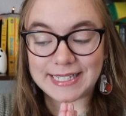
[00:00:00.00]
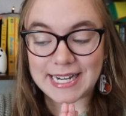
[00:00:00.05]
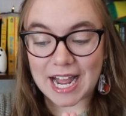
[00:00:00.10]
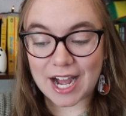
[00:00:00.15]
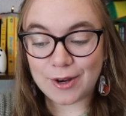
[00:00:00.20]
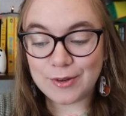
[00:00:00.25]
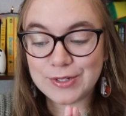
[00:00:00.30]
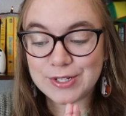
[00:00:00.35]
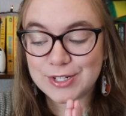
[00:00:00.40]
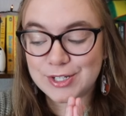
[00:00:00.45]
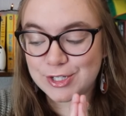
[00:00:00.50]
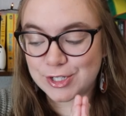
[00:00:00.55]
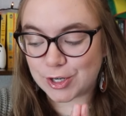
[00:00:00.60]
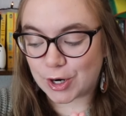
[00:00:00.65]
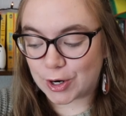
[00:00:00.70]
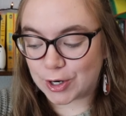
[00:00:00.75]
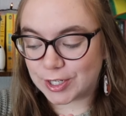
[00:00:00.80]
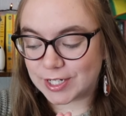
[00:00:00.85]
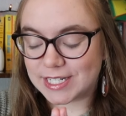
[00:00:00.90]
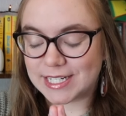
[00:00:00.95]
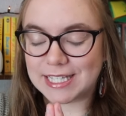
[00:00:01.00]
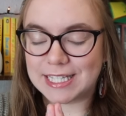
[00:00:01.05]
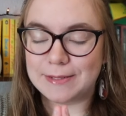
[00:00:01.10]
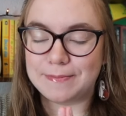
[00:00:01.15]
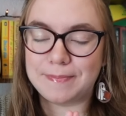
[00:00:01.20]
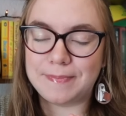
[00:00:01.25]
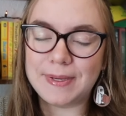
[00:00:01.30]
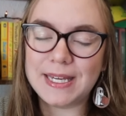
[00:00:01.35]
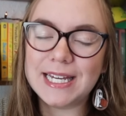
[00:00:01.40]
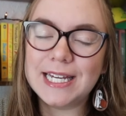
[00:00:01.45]
Now to start the
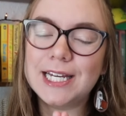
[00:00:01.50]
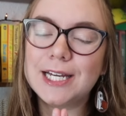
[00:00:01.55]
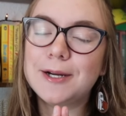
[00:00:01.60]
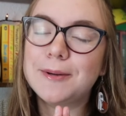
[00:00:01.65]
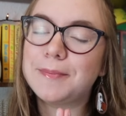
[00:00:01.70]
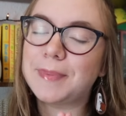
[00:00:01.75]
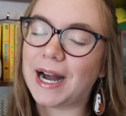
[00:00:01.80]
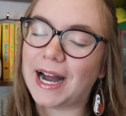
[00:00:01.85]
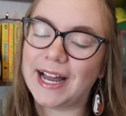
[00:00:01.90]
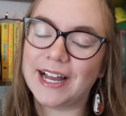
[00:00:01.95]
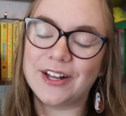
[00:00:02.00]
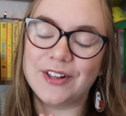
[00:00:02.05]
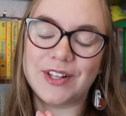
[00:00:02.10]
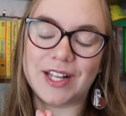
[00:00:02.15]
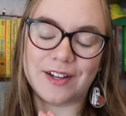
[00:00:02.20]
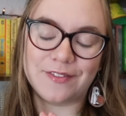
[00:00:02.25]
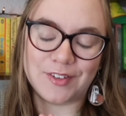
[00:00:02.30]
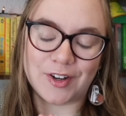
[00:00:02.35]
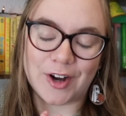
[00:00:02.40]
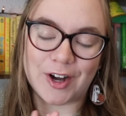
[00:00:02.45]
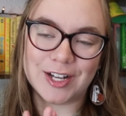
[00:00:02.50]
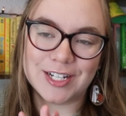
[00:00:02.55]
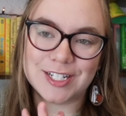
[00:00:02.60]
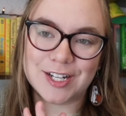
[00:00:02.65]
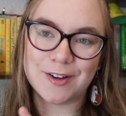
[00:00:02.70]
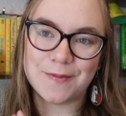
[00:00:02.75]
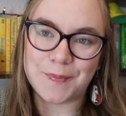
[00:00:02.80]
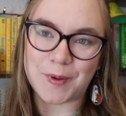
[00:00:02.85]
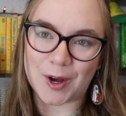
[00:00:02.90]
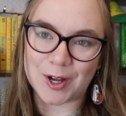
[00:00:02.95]
big pile I've got
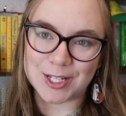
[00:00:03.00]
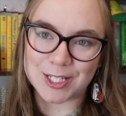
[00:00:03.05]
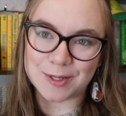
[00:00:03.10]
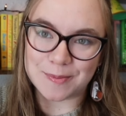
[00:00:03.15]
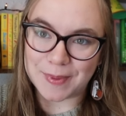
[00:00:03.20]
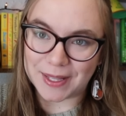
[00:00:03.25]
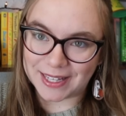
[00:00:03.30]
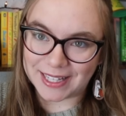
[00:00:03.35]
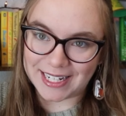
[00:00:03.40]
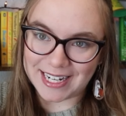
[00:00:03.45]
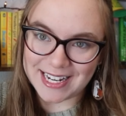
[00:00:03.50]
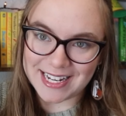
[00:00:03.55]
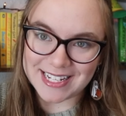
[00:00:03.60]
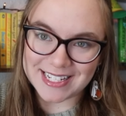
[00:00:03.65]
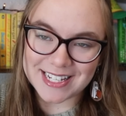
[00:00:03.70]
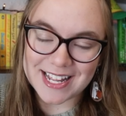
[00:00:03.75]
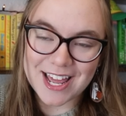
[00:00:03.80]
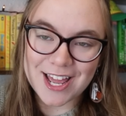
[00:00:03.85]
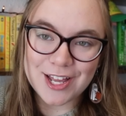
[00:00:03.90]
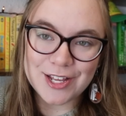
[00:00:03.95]
of possibilities.